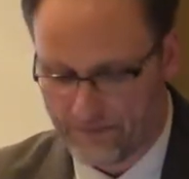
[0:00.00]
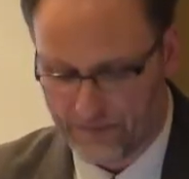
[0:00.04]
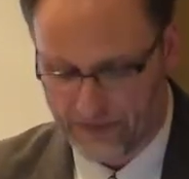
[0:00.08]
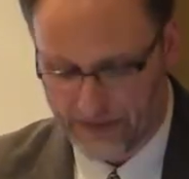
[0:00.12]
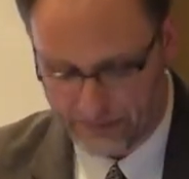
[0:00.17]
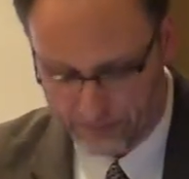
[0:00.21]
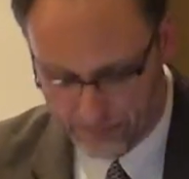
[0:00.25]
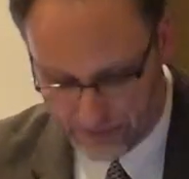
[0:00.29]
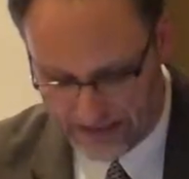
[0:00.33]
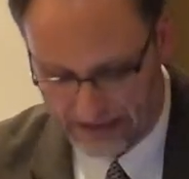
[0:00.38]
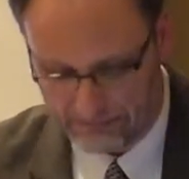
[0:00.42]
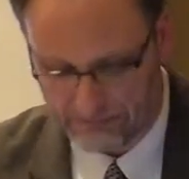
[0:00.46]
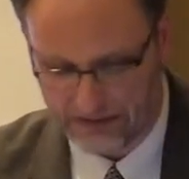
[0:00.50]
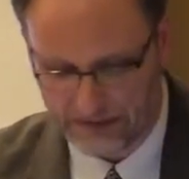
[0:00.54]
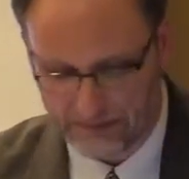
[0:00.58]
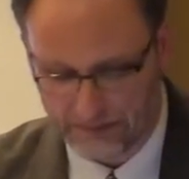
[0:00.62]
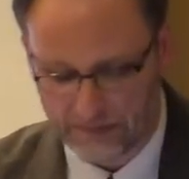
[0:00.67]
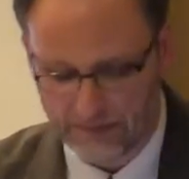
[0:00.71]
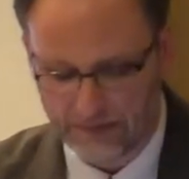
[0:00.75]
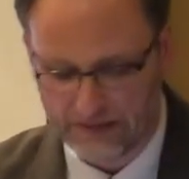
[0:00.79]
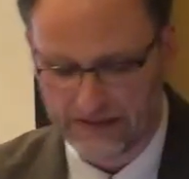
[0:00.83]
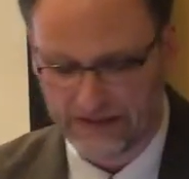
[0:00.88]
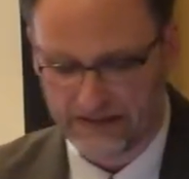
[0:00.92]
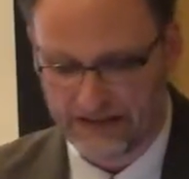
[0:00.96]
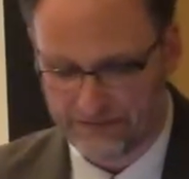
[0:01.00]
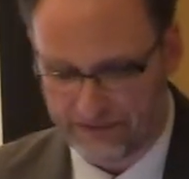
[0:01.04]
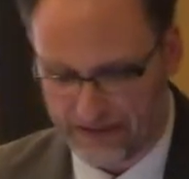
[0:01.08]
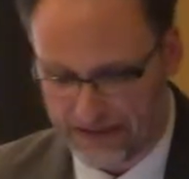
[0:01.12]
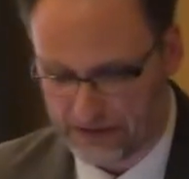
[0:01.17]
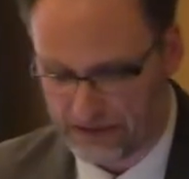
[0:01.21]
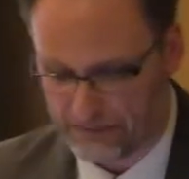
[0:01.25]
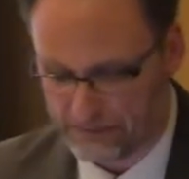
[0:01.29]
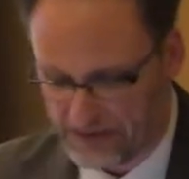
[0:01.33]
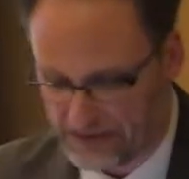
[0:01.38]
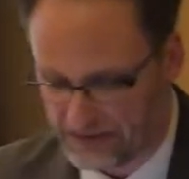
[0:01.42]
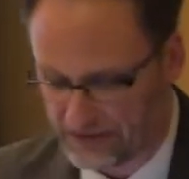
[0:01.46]
The problem, if I
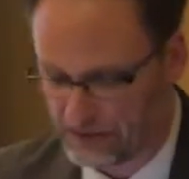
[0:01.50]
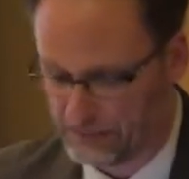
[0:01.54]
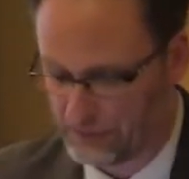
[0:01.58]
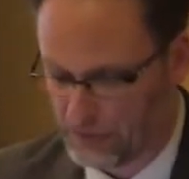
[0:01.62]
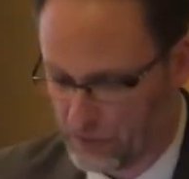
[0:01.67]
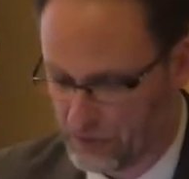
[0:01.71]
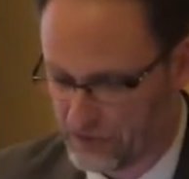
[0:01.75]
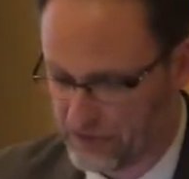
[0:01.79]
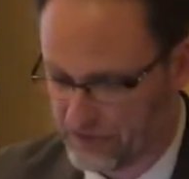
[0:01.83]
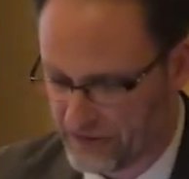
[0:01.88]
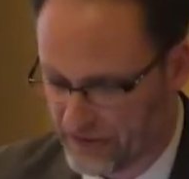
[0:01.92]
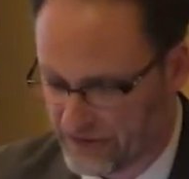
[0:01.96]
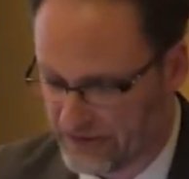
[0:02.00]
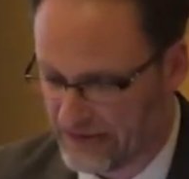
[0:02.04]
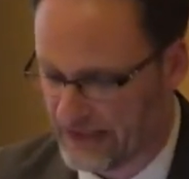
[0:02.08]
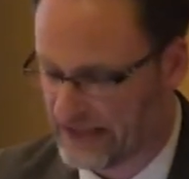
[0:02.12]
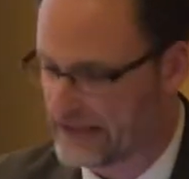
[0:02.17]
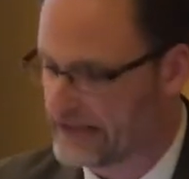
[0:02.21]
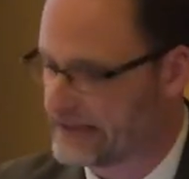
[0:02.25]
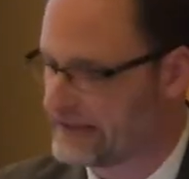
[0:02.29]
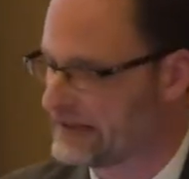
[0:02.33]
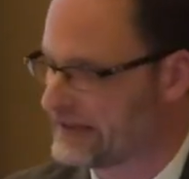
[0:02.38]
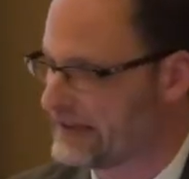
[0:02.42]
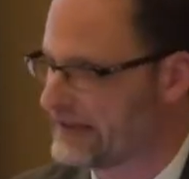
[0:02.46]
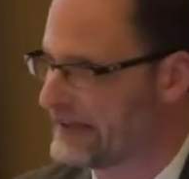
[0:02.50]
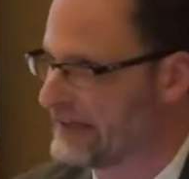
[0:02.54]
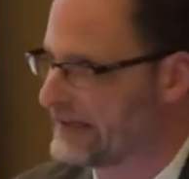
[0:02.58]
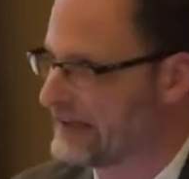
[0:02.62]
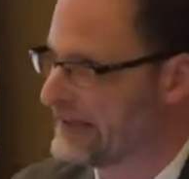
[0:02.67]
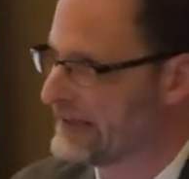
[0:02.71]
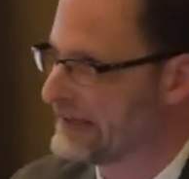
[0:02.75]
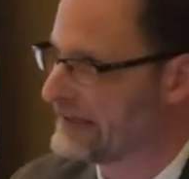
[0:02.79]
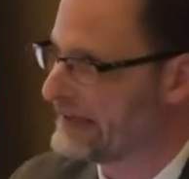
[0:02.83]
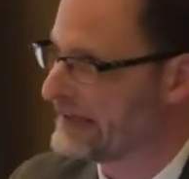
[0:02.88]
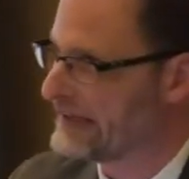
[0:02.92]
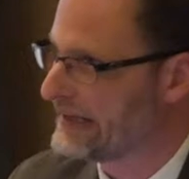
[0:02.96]
could be so bold as to say,
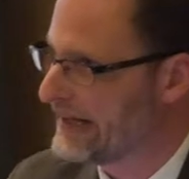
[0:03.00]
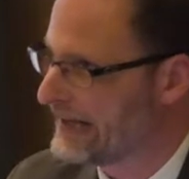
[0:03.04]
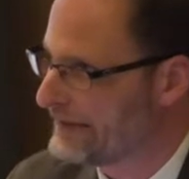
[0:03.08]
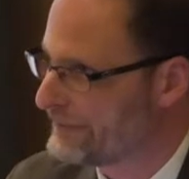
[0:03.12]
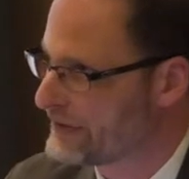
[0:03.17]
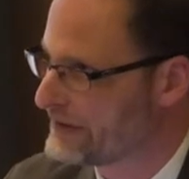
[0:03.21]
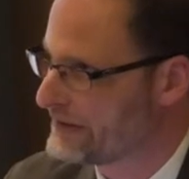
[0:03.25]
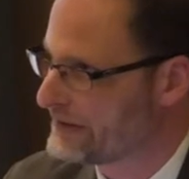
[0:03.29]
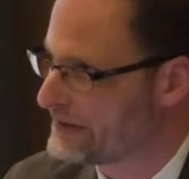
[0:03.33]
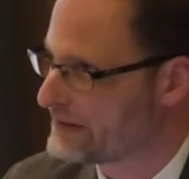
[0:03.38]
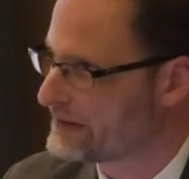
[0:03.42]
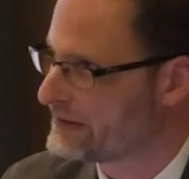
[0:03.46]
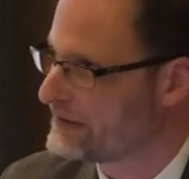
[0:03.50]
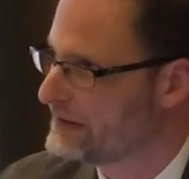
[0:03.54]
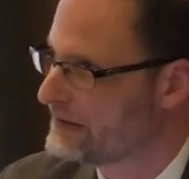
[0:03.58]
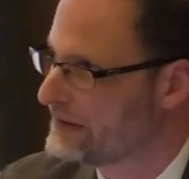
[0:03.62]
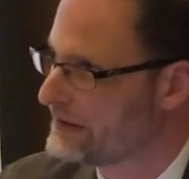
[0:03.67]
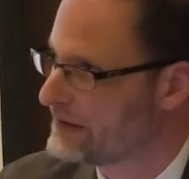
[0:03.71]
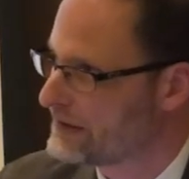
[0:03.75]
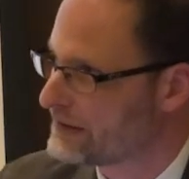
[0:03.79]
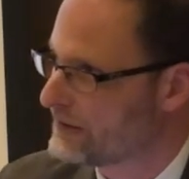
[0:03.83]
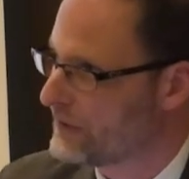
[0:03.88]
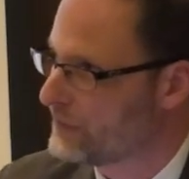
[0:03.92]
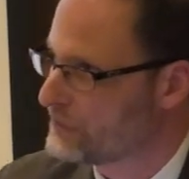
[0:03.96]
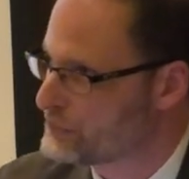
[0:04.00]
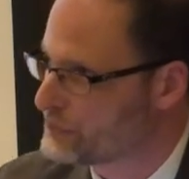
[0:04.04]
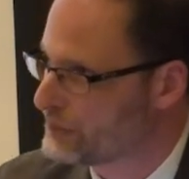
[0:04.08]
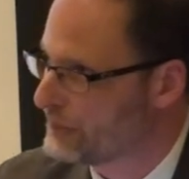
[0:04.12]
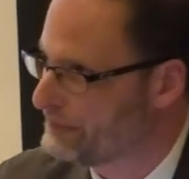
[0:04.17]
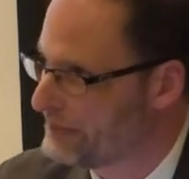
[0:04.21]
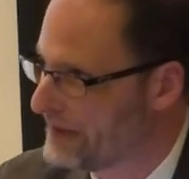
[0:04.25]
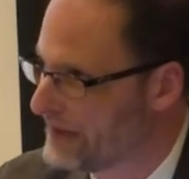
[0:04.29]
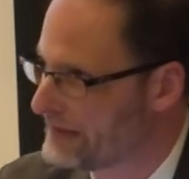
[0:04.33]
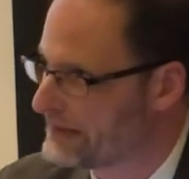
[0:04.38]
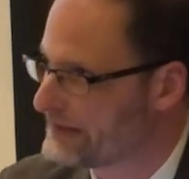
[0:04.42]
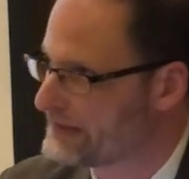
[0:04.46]
in African cultural
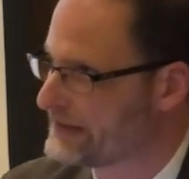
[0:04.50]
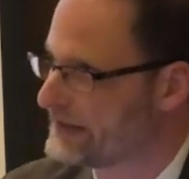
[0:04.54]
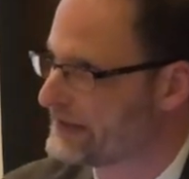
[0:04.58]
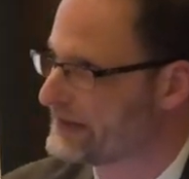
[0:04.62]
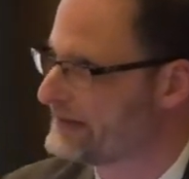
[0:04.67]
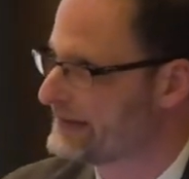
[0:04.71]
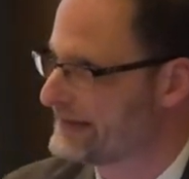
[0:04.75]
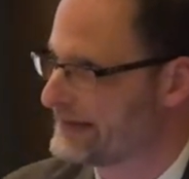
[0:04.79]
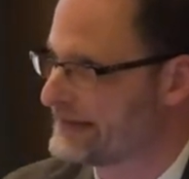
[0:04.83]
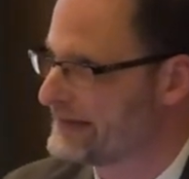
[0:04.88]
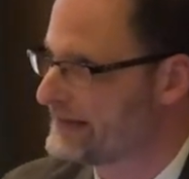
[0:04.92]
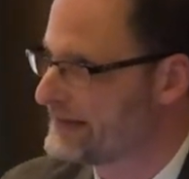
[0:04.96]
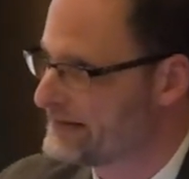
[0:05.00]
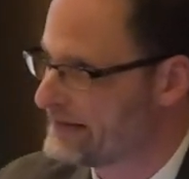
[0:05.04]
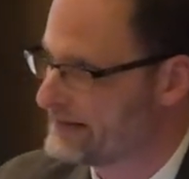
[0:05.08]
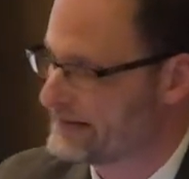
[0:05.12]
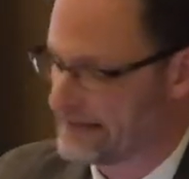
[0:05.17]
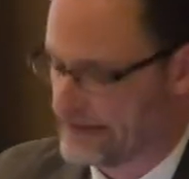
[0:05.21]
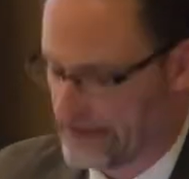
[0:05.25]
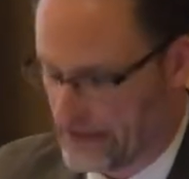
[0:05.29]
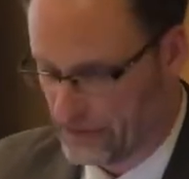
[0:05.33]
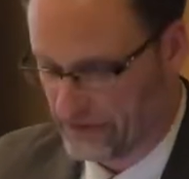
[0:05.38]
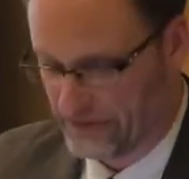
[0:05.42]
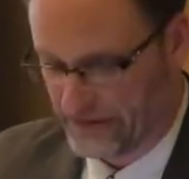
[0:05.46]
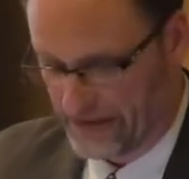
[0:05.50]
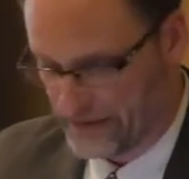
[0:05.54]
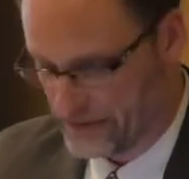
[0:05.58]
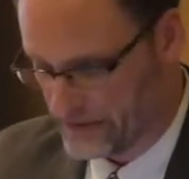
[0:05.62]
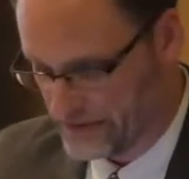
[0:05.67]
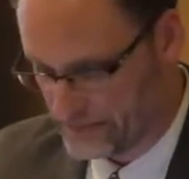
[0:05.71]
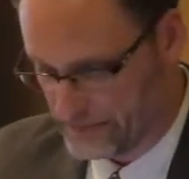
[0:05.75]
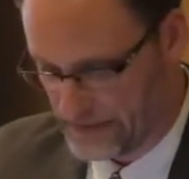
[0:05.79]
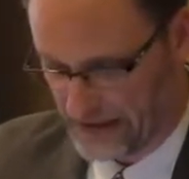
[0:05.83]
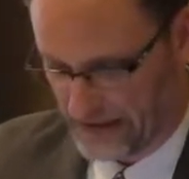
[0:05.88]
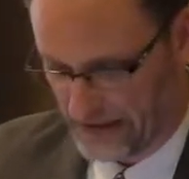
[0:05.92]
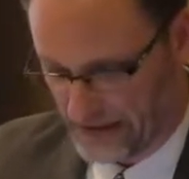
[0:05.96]
politics, and this is an outsider
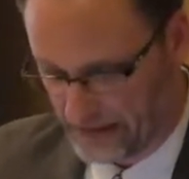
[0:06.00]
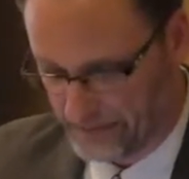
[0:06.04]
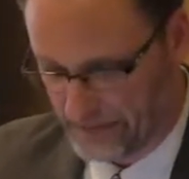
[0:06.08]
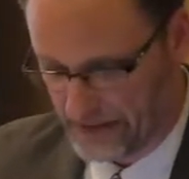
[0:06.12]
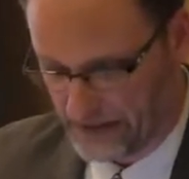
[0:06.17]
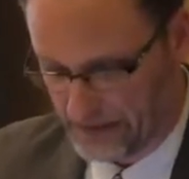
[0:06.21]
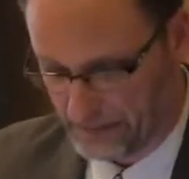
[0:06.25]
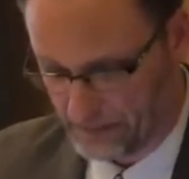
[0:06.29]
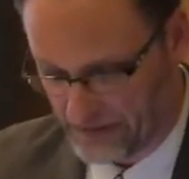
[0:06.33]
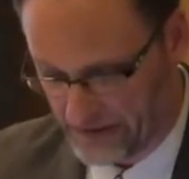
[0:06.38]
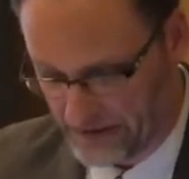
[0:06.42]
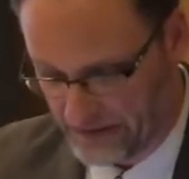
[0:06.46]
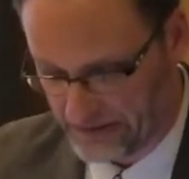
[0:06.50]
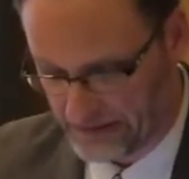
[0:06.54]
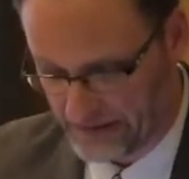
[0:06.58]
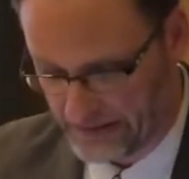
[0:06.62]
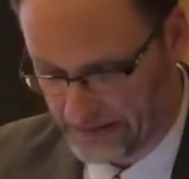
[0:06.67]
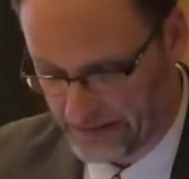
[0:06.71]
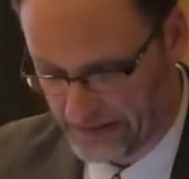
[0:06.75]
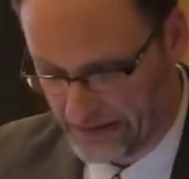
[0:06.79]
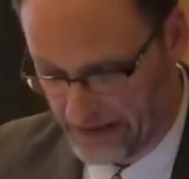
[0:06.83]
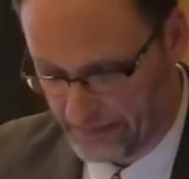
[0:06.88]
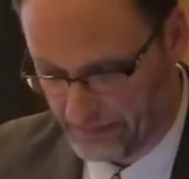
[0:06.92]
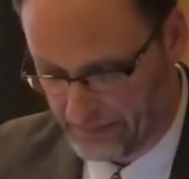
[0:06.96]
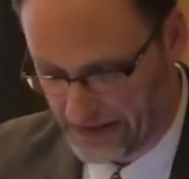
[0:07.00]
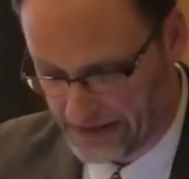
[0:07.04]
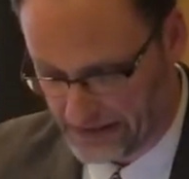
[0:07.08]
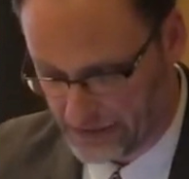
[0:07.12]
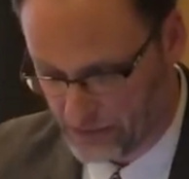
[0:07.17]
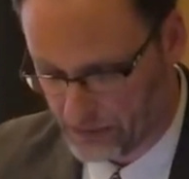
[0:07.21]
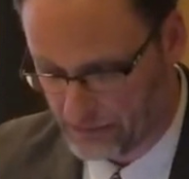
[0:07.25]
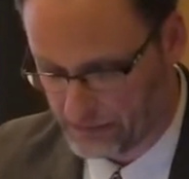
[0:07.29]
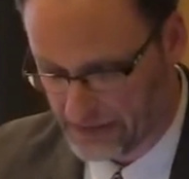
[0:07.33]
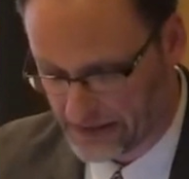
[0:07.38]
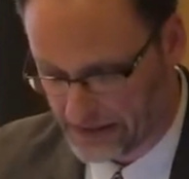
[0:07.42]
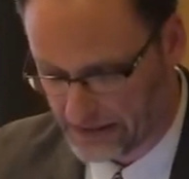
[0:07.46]
speaking about a place that's not my
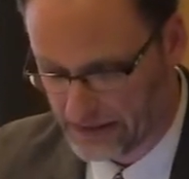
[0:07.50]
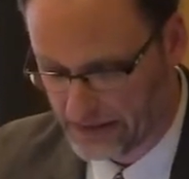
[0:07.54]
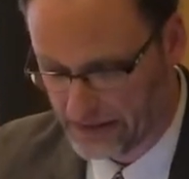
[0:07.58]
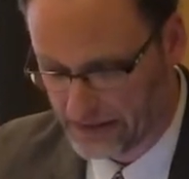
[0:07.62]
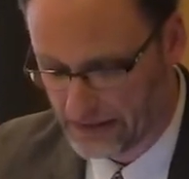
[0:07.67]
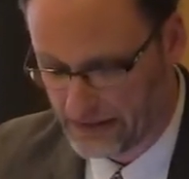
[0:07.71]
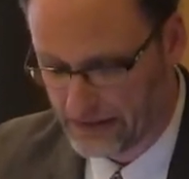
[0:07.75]
own, but